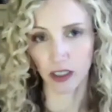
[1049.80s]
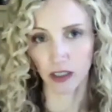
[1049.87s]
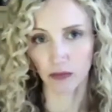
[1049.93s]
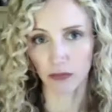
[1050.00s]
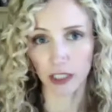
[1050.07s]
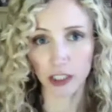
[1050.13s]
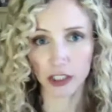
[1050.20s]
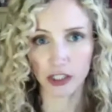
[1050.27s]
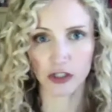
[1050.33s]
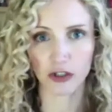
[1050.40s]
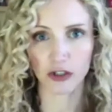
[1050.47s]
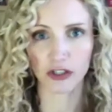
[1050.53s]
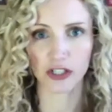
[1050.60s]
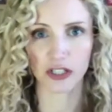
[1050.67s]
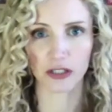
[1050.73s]
malicious
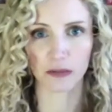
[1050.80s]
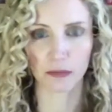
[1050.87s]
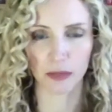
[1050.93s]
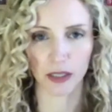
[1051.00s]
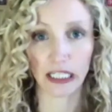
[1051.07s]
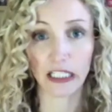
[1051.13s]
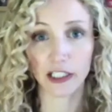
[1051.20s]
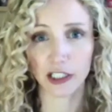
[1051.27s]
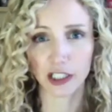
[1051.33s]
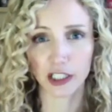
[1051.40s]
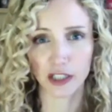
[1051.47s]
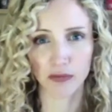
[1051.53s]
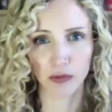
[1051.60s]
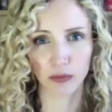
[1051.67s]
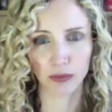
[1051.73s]
gossip,
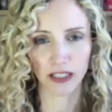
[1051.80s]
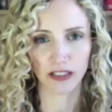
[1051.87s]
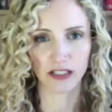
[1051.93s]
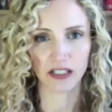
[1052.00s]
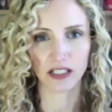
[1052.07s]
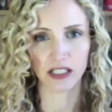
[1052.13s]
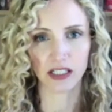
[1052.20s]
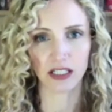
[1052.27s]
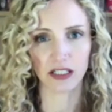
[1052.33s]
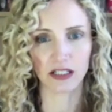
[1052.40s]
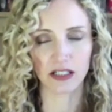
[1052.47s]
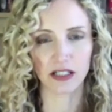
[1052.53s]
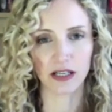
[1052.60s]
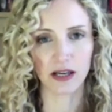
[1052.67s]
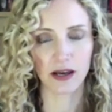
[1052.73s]
illegitimate
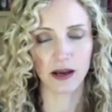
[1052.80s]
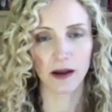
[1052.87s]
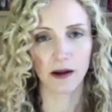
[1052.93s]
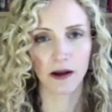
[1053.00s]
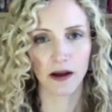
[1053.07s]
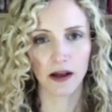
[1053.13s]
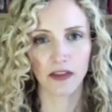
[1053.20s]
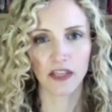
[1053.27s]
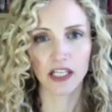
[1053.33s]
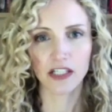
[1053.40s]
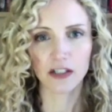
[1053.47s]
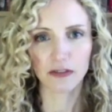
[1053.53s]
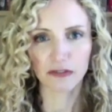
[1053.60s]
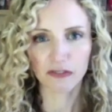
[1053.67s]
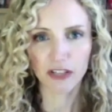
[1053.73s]
pregnancies. These
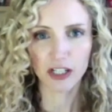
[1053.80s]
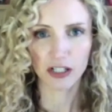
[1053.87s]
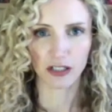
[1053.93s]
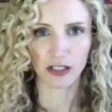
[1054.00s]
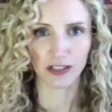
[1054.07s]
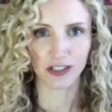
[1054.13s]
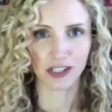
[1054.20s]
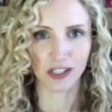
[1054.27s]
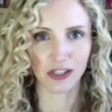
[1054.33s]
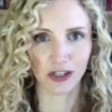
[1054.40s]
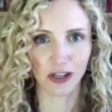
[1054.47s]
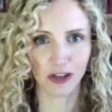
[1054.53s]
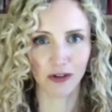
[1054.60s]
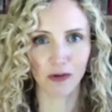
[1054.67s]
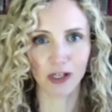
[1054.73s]
are fissures
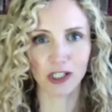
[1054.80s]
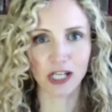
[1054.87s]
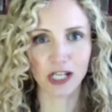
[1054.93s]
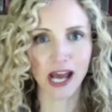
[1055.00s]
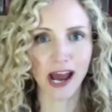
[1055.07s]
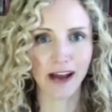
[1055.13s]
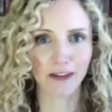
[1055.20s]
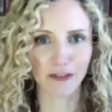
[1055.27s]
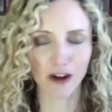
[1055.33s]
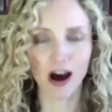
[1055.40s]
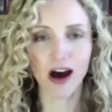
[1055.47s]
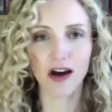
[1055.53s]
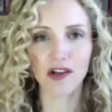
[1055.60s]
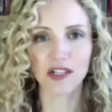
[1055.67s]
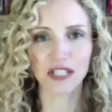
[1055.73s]
which act for
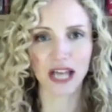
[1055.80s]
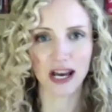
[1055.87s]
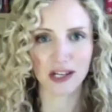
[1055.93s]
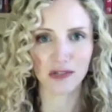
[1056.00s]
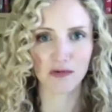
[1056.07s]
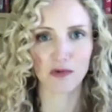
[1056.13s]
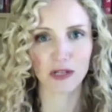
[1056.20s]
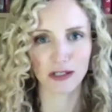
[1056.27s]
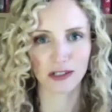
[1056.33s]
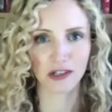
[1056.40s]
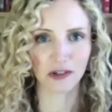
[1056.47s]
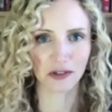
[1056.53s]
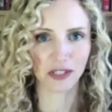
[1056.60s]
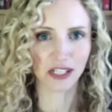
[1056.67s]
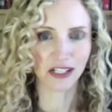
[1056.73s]
us as
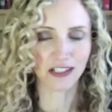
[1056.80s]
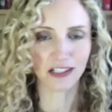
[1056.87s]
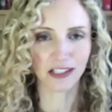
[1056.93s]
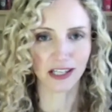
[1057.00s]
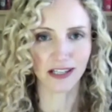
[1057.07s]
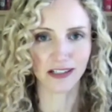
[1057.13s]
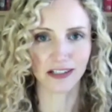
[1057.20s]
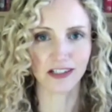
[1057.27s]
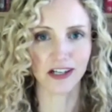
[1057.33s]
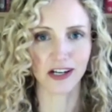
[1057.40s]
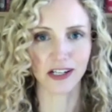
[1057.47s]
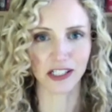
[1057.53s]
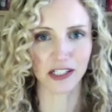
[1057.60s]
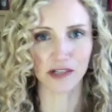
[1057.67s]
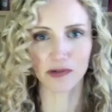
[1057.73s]
windows into their
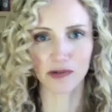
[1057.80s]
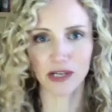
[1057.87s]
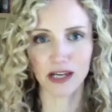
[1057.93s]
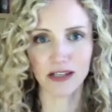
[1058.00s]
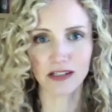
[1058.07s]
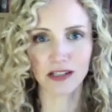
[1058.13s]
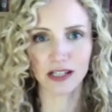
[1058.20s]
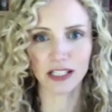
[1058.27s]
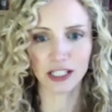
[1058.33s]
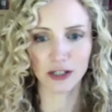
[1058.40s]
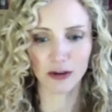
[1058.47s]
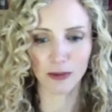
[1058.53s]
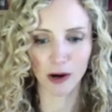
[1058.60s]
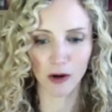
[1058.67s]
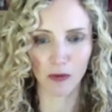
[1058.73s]
society. So we get an idea
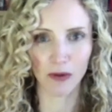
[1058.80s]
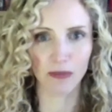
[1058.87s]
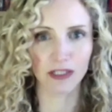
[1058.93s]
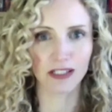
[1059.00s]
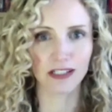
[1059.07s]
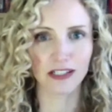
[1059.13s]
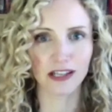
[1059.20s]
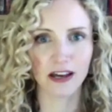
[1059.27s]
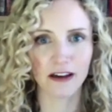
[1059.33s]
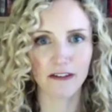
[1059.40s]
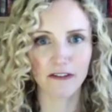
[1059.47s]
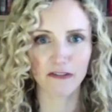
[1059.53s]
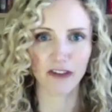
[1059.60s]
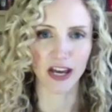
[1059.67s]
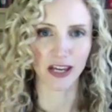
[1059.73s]
about women's
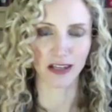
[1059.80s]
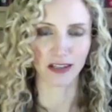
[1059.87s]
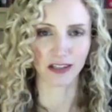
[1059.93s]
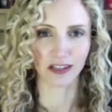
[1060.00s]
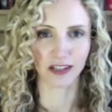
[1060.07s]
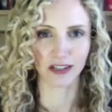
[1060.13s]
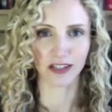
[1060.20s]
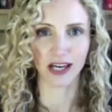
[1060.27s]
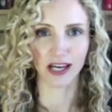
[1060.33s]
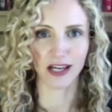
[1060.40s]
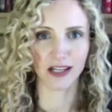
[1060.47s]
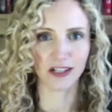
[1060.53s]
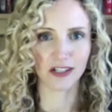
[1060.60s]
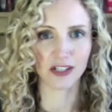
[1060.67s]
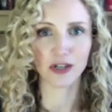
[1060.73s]
faith,
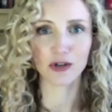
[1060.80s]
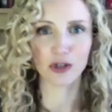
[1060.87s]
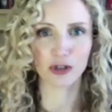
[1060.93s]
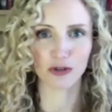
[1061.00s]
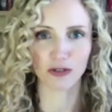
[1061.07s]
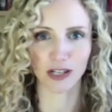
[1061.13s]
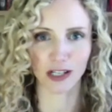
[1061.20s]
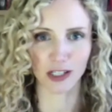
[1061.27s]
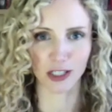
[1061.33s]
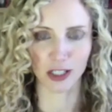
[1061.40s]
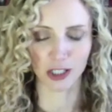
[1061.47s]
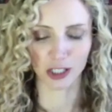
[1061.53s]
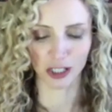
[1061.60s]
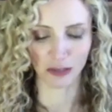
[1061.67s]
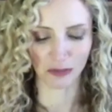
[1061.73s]
their social
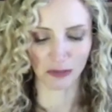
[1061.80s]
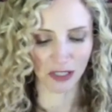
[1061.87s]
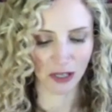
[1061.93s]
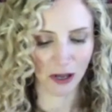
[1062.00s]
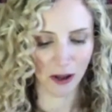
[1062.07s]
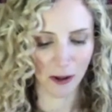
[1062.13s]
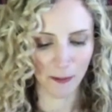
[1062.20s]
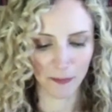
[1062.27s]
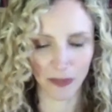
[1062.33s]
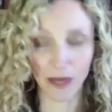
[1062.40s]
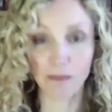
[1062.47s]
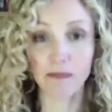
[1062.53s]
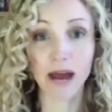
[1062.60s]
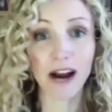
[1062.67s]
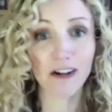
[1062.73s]
relationships, their
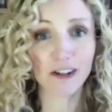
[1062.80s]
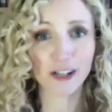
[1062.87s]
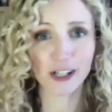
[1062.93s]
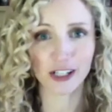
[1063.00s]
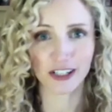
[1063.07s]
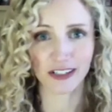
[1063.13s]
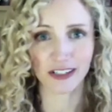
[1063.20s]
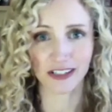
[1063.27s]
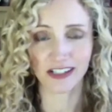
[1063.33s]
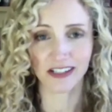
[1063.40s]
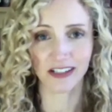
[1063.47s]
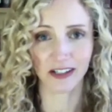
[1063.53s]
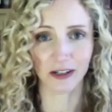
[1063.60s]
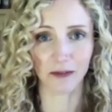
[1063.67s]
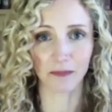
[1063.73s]
marriages,
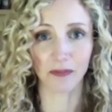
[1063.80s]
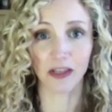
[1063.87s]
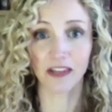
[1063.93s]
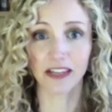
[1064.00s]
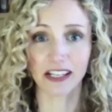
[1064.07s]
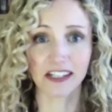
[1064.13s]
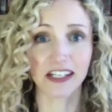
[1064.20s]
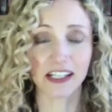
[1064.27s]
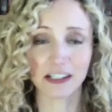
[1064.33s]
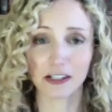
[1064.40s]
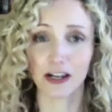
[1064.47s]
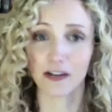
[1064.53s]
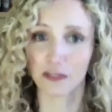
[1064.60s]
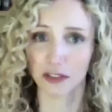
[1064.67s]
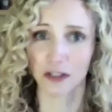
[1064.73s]
um, their sex
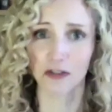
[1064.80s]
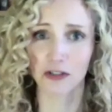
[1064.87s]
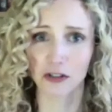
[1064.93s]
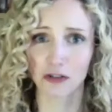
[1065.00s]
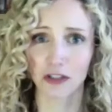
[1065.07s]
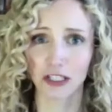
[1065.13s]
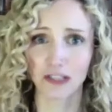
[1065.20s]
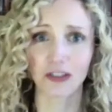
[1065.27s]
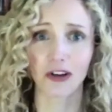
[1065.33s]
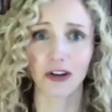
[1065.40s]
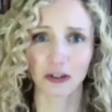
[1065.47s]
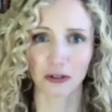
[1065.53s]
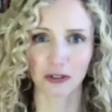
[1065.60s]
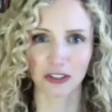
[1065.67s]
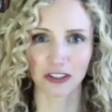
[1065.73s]
lives, and those two things
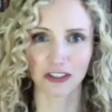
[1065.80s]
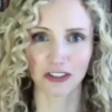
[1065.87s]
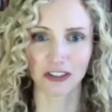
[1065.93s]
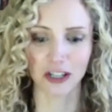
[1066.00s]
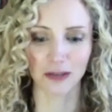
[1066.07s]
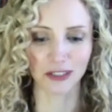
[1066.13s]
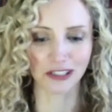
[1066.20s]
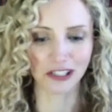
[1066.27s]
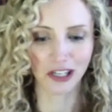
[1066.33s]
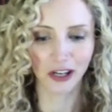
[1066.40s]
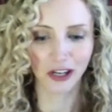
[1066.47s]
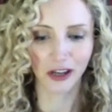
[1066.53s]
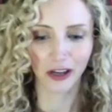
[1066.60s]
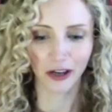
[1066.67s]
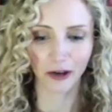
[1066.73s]
aren't always coterminous.
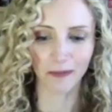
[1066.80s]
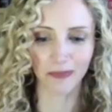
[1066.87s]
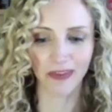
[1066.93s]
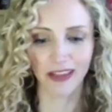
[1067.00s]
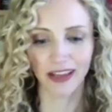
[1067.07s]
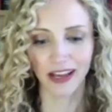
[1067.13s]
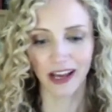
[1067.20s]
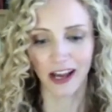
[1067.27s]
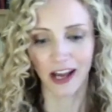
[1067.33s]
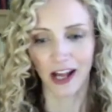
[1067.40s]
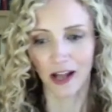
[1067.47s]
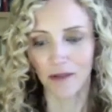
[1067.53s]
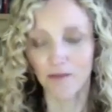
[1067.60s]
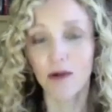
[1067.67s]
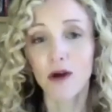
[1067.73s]
Um,
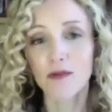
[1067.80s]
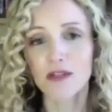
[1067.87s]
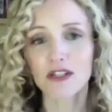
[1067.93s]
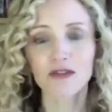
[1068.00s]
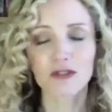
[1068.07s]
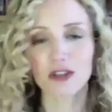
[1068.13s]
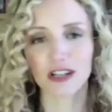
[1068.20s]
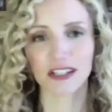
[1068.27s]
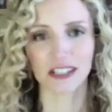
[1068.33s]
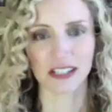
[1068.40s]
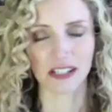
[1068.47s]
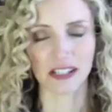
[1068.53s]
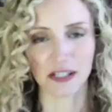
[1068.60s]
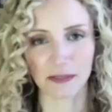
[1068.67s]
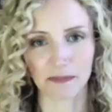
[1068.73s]
moments of
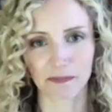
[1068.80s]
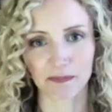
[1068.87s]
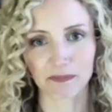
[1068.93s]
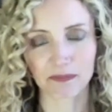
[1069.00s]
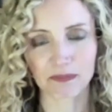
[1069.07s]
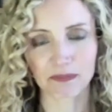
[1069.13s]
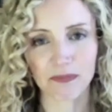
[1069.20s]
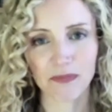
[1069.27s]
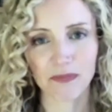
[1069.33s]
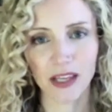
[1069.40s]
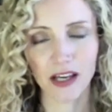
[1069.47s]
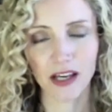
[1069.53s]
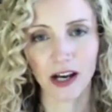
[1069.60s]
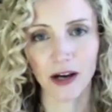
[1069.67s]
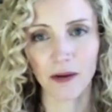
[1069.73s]
crisis,
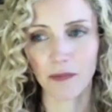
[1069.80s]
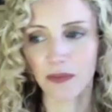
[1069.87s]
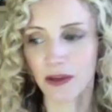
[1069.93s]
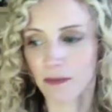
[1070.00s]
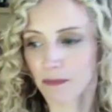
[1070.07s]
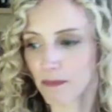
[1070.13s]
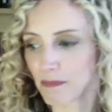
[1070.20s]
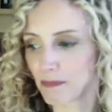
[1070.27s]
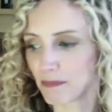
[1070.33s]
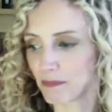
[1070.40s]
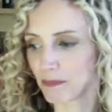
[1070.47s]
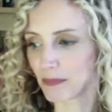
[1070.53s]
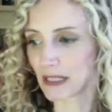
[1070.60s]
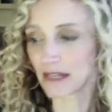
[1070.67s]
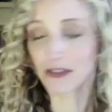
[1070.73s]
um, their
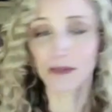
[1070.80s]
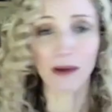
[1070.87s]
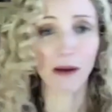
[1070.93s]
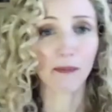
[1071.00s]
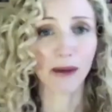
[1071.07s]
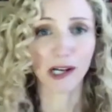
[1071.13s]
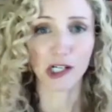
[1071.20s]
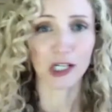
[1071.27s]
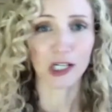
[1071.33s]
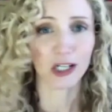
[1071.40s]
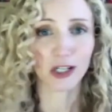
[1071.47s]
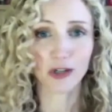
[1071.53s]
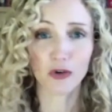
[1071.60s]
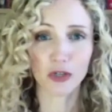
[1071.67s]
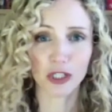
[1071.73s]
beliefs about magic,
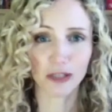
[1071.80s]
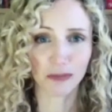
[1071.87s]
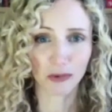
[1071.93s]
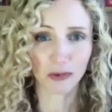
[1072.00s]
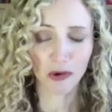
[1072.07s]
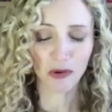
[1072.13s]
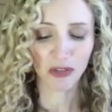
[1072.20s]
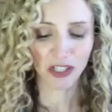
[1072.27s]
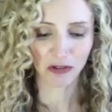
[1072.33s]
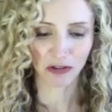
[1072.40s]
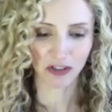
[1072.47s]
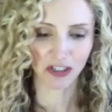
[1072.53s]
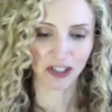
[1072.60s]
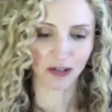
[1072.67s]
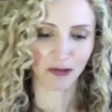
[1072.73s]
courtship, all this sort
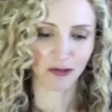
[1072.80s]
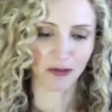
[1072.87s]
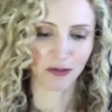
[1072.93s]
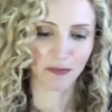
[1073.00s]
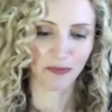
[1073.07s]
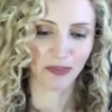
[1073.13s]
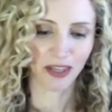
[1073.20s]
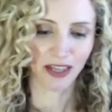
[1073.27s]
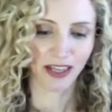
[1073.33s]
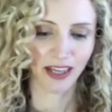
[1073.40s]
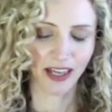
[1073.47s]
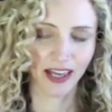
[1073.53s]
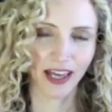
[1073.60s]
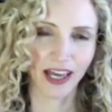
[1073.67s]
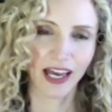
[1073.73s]
of stuff.
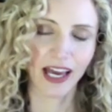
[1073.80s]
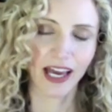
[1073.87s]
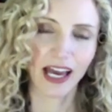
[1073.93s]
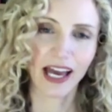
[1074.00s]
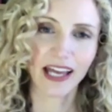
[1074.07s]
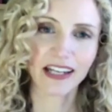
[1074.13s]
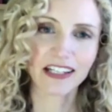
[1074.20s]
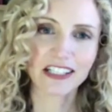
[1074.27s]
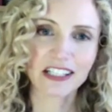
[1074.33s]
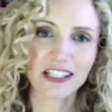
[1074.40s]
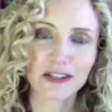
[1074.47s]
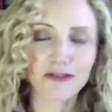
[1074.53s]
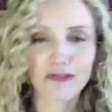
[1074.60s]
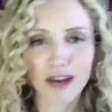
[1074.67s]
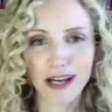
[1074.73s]
And
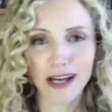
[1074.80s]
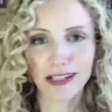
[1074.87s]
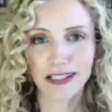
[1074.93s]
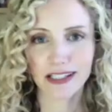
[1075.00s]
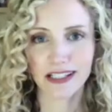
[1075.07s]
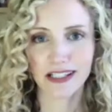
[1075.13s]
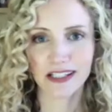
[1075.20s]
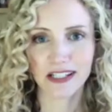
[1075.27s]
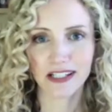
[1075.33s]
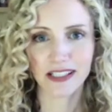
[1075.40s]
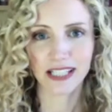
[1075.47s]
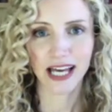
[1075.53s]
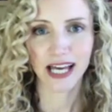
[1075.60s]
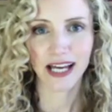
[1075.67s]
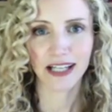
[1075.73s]
the fact is
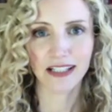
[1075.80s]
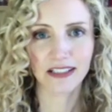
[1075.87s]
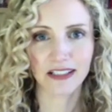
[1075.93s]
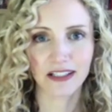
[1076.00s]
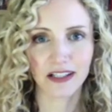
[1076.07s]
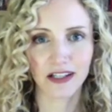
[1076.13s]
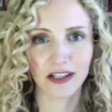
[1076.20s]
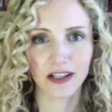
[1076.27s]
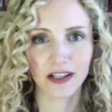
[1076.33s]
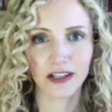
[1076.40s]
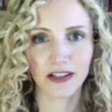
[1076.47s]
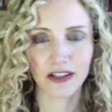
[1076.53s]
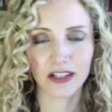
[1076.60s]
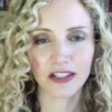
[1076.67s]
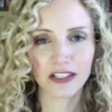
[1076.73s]
that
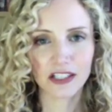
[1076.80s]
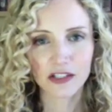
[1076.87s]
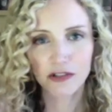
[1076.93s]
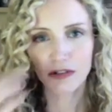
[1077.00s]
the consistory